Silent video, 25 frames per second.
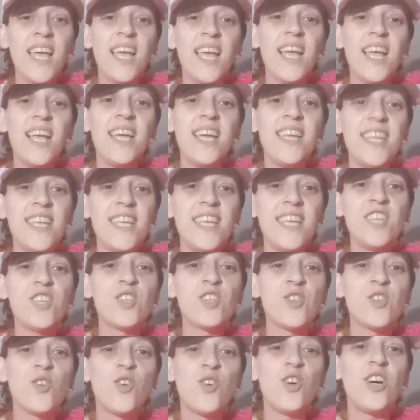Eric, you
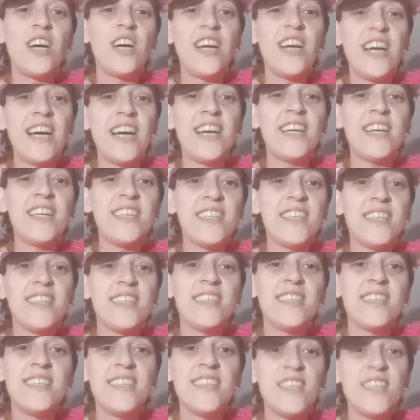saw it
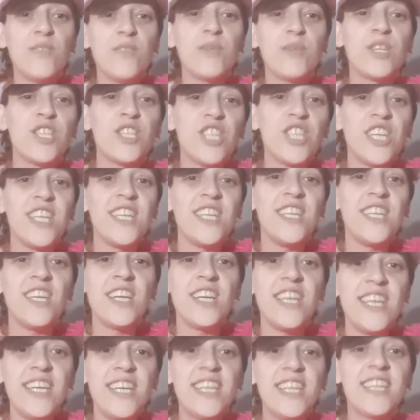and you were shaking your
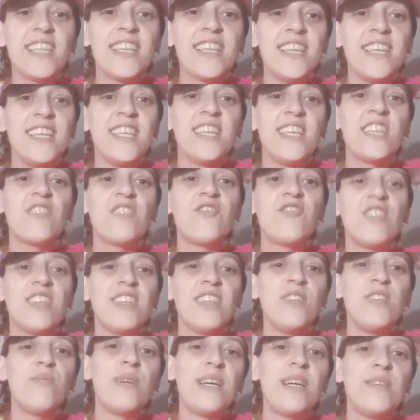head like,
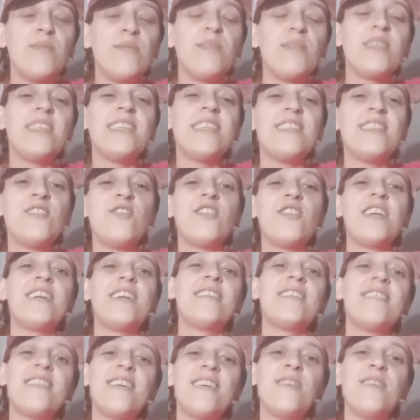really, why would they do
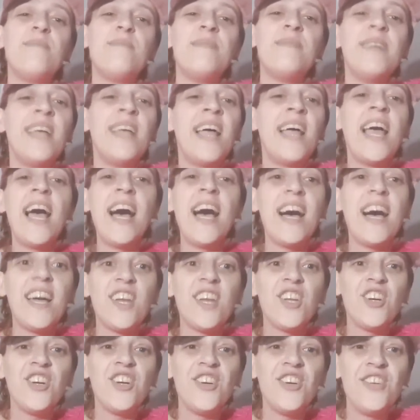that to him? I
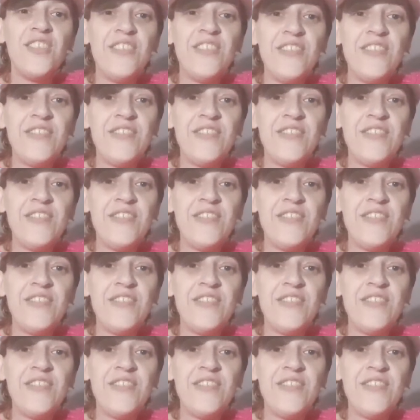know.